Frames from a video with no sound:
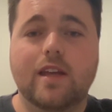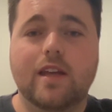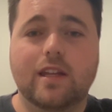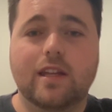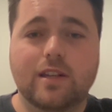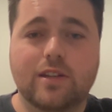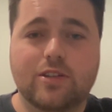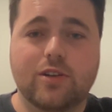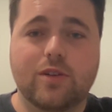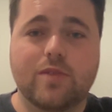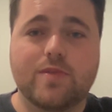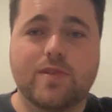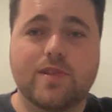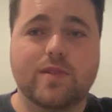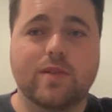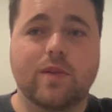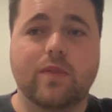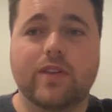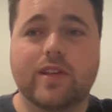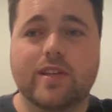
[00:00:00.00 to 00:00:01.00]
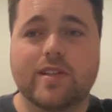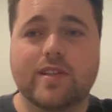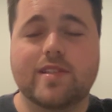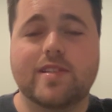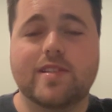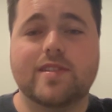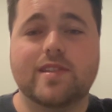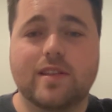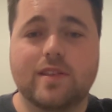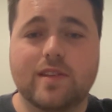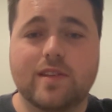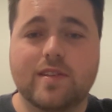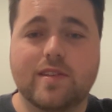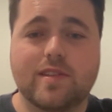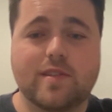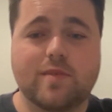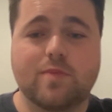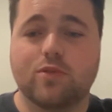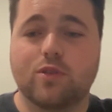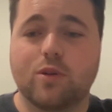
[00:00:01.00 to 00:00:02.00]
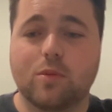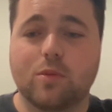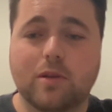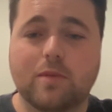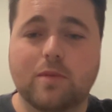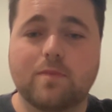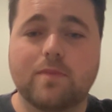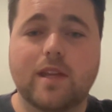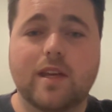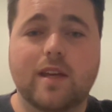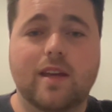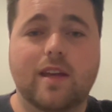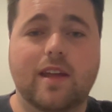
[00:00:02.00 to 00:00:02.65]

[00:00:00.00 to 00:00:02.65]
Eddie Jones has obviously seen this as a problem,